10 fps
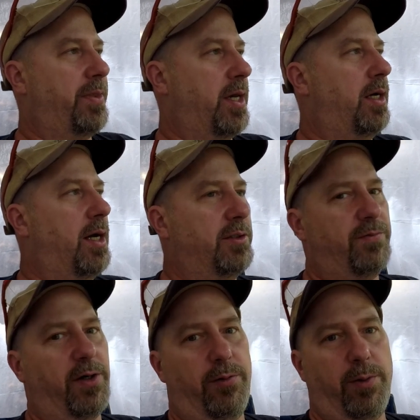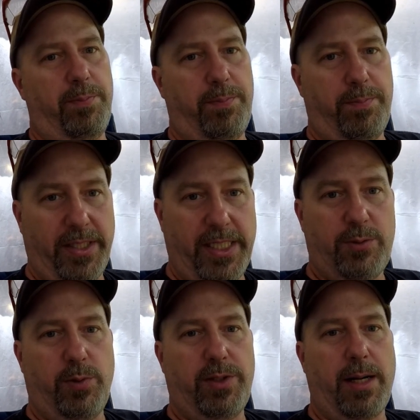I was very pleased
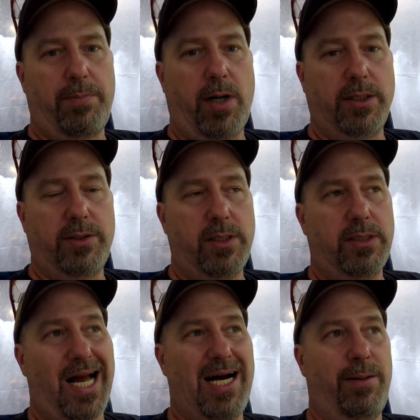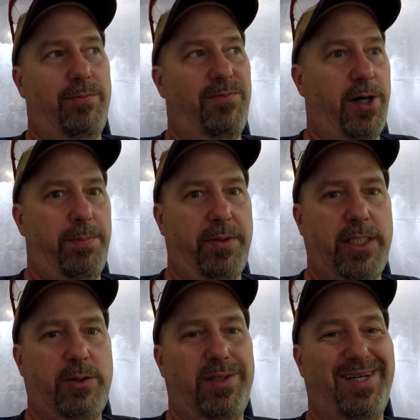with that process. I'm very
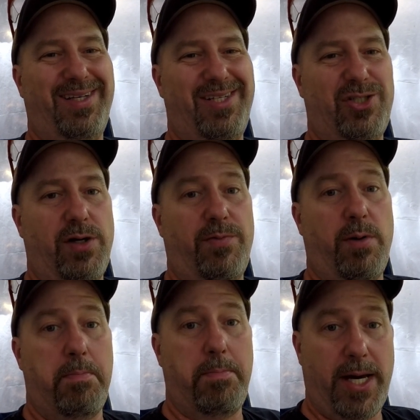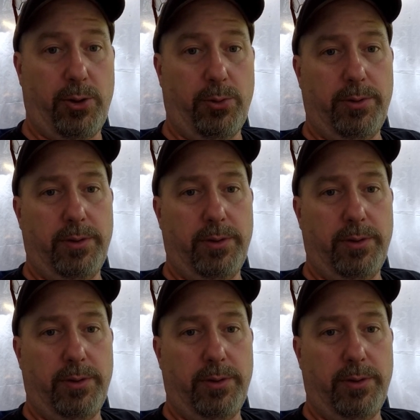pleased with the condition of the metal.